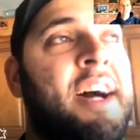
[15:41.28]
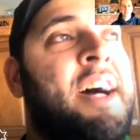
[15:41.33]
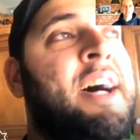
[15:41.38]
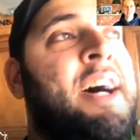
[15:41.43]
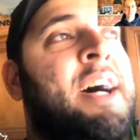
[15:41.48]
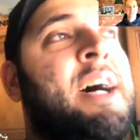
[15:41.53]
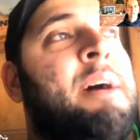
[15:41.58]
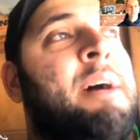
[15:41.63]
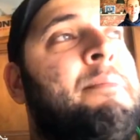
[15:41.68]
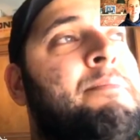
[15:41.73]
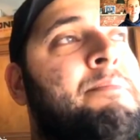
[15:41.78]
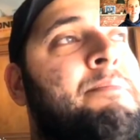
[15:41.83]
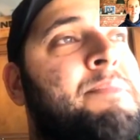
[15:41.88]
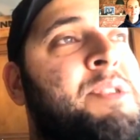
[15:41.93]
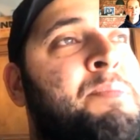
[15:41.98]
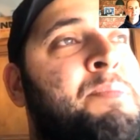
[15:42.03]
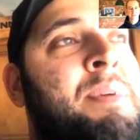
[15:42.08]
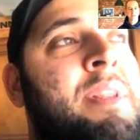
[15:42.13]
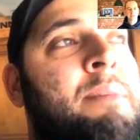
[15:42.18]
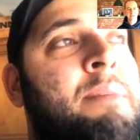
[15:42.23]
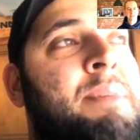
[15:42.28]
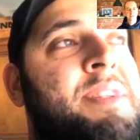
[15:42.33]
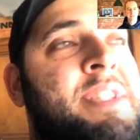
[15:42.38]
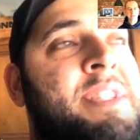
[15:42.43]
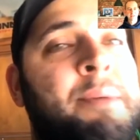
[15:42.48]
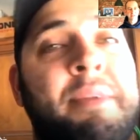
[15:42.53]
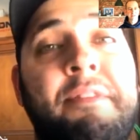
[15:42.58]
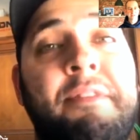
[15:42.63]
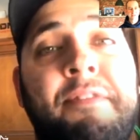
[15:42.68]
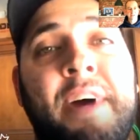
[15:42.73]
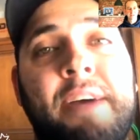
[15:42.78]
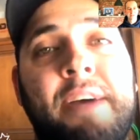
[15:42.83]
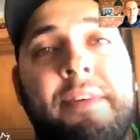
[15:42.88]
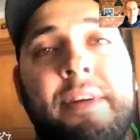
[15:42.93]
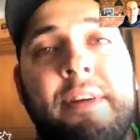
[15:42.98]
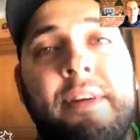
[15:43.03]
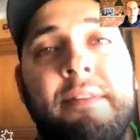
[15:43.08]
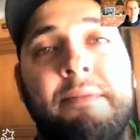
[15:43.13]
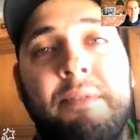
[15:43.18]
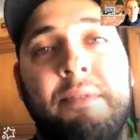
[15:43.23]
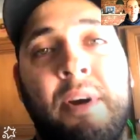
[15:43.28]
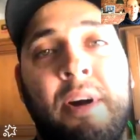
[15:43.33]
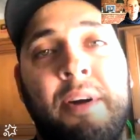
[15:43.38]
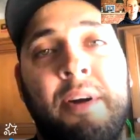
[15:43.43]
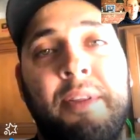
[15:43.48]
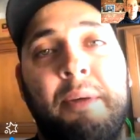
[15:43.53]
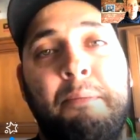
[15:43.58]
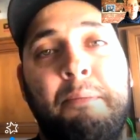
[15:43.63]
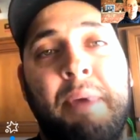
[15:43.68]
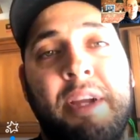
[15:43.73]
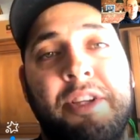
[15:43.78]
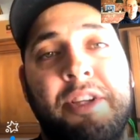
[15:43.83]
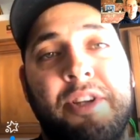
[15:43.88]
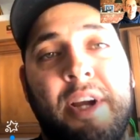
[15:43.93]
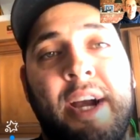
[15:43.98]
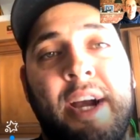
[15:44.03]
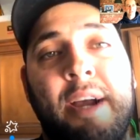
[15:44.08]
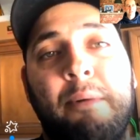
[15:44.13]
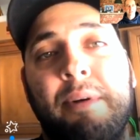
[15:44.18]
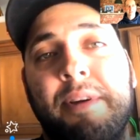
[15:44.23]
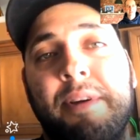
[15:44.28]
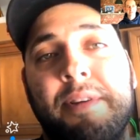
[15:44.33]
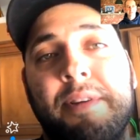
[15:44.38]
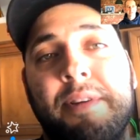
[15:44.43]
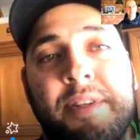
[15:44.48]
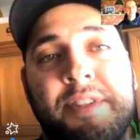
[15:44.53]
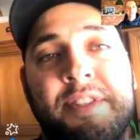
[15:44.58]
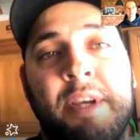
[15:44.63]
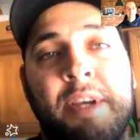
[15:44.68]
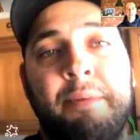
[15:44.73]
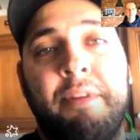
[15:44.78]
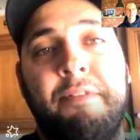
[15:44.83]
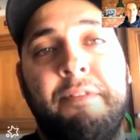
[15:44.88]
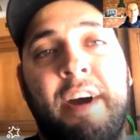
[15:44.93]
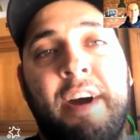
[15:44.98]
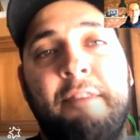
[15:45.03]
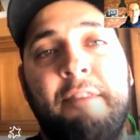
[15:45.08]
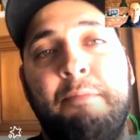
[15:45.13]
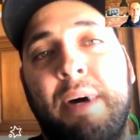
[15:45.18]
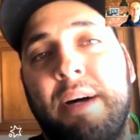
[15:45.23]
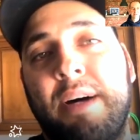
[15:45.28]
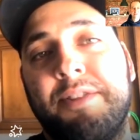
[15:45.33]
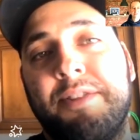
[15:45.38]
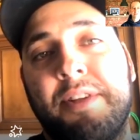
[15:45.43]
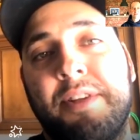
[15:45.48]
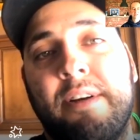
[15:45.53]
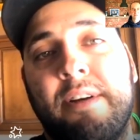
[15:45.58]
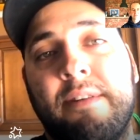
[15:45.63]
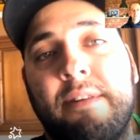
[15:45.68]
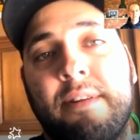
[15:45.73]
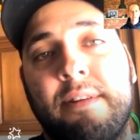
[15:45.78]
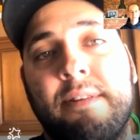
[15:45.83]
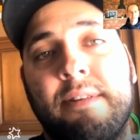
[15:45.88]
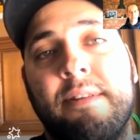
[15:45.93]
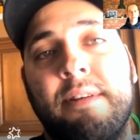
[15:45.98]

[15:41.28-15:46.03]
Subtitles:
Speed limit's 75 on the major highways. It's 75 miles an hour.